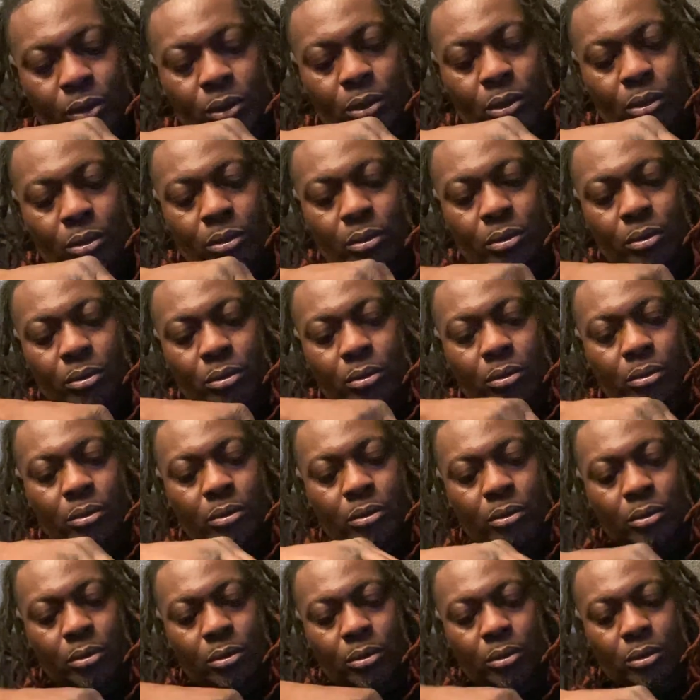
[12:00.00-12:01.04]
So
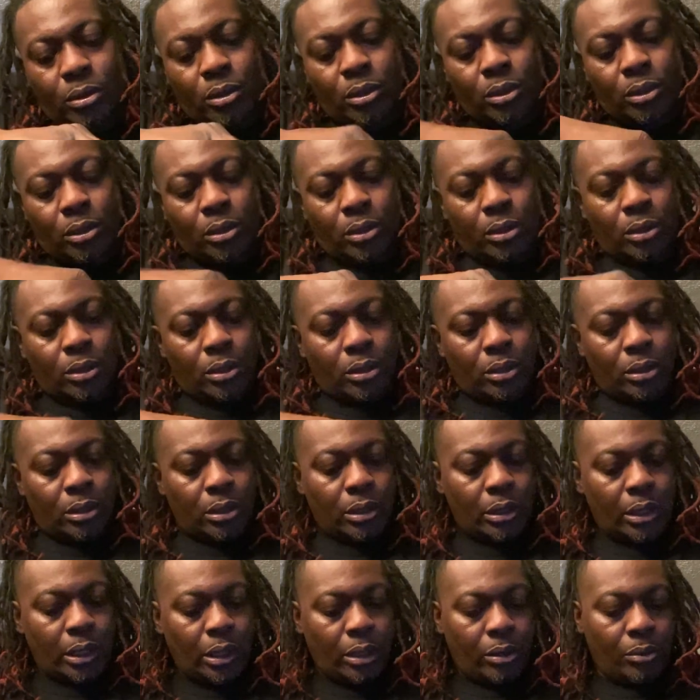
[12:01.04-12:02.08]

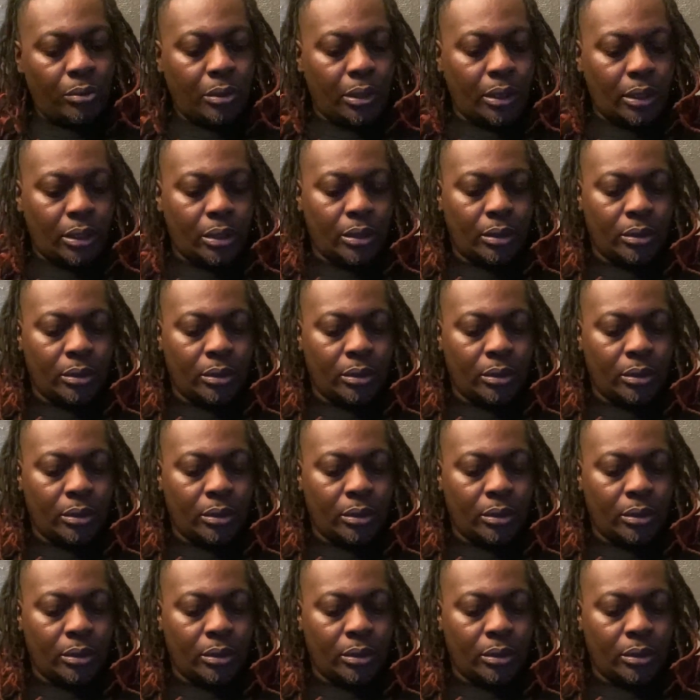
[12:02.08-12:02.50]
now we can,